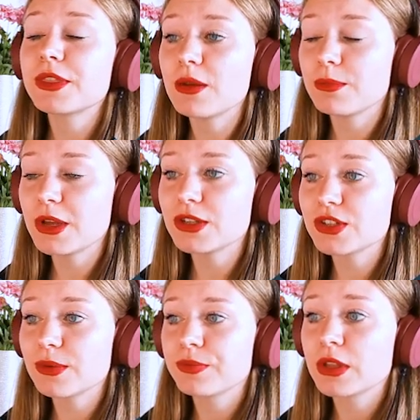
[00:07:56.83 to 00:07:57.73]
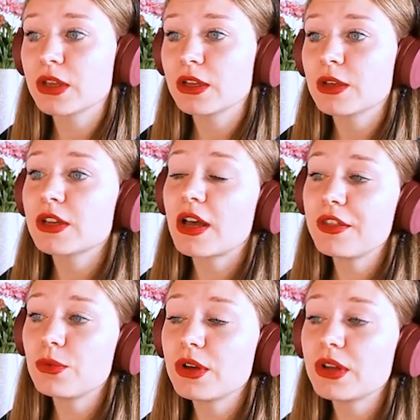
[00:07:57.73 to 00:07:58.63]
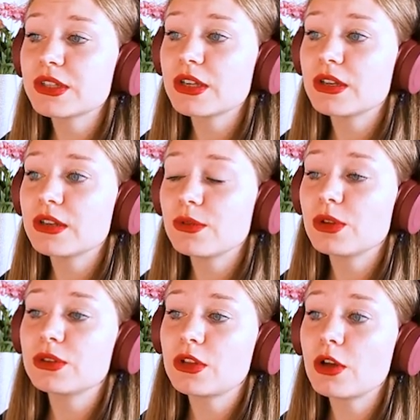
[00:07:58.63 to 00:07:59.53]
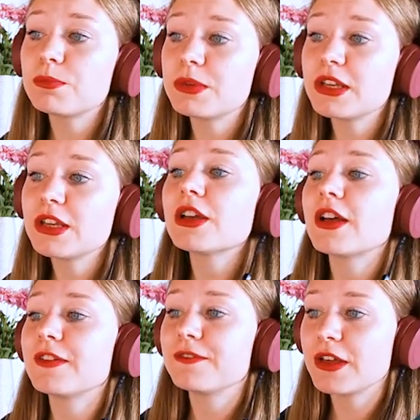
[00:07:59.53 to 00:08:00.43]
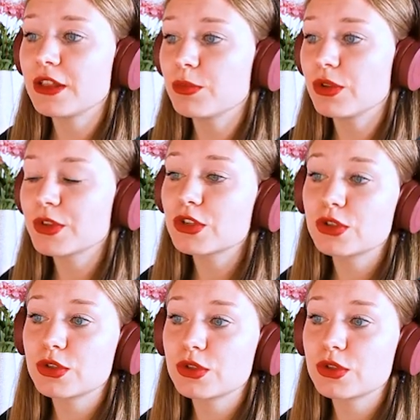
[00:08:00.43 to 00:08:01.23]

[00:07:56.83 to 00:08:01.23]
dimension because otherwise it will not be available. So